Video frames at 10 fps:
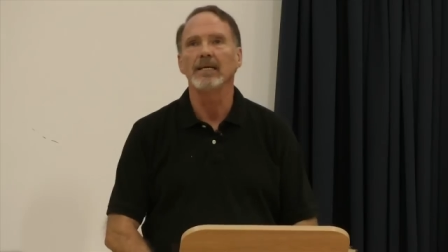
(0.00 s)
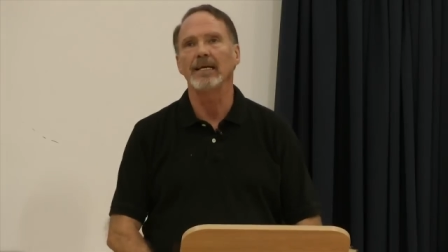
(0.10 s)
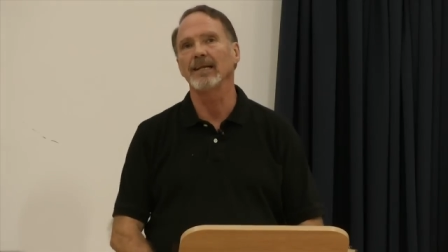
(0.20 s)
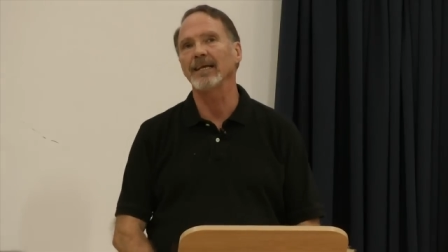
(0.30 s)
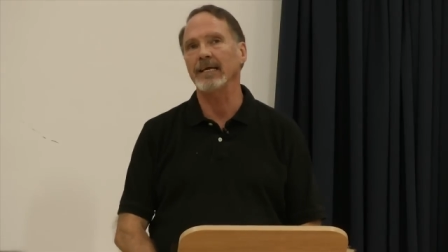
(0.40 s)

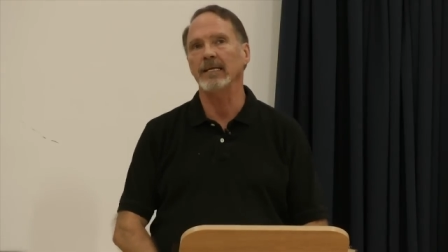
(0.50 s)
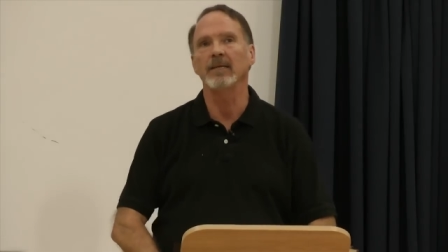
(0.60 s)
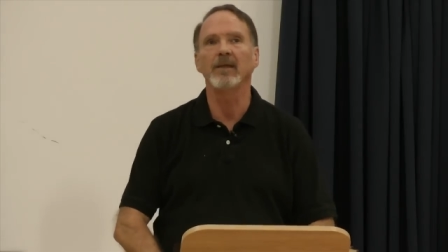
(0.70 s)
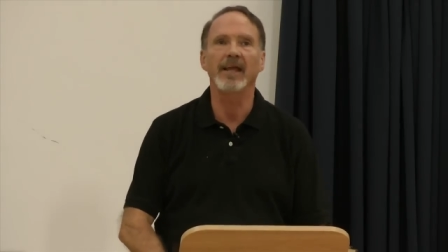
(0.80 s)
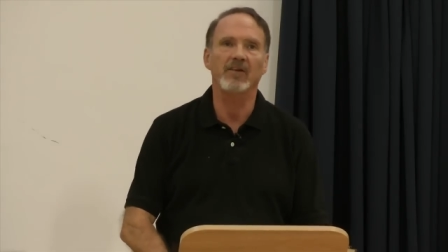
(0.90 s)
Elaine,
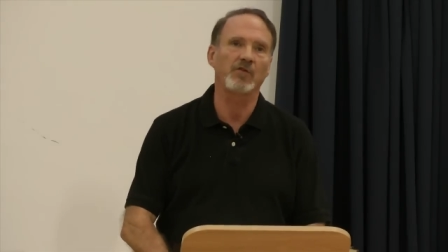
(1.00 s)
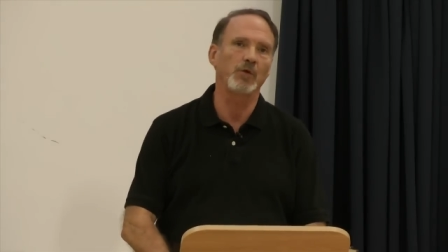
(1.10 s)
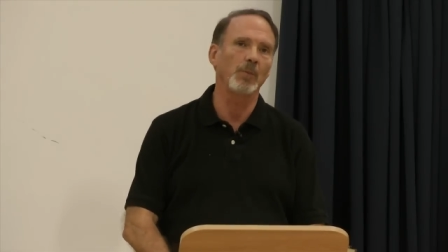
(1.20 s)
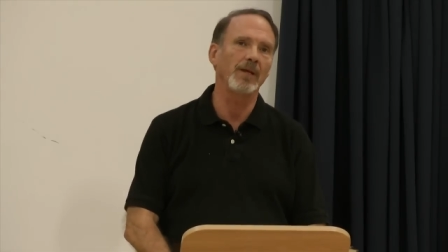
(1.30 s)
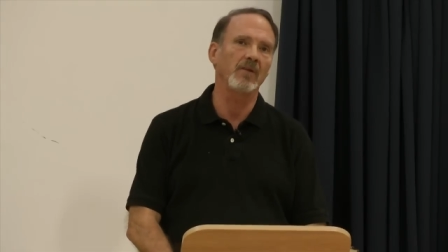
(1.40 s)
in the next
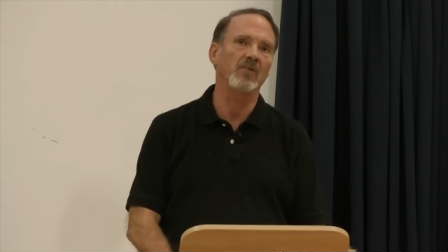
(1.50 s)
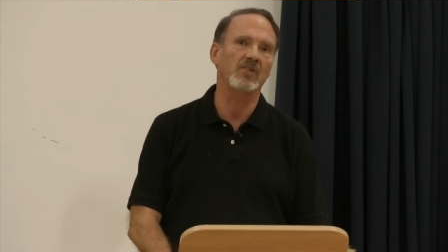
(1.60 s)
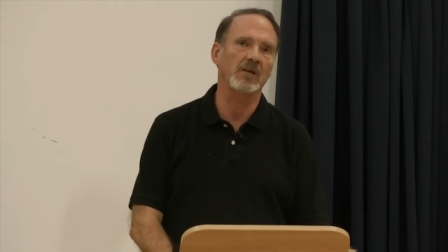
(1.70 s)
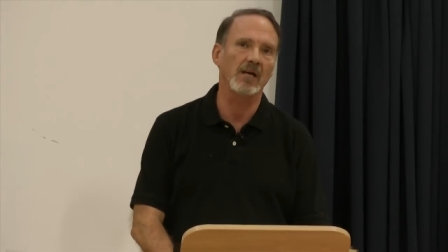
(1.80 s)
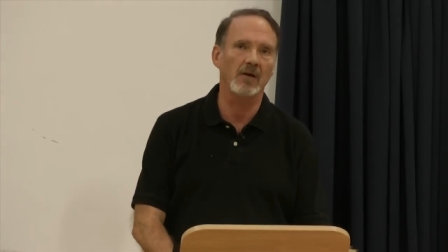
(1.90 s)
few minutes,
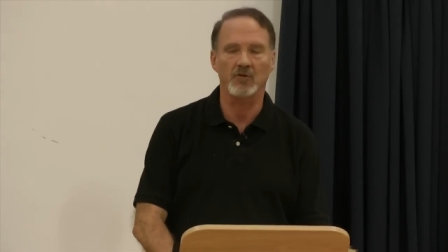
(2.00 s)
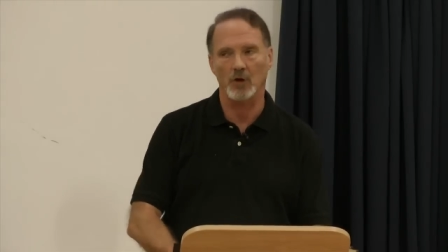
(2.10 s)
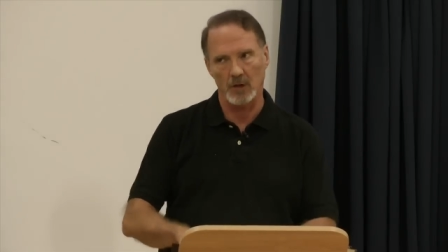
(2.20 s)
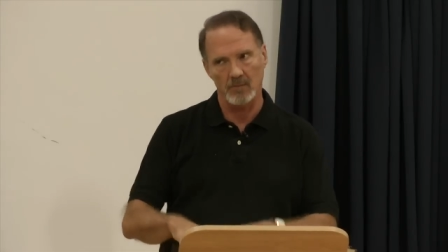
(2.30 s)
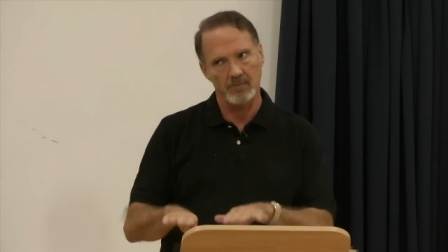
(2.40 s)

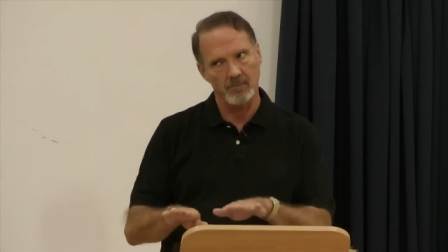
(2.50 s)
started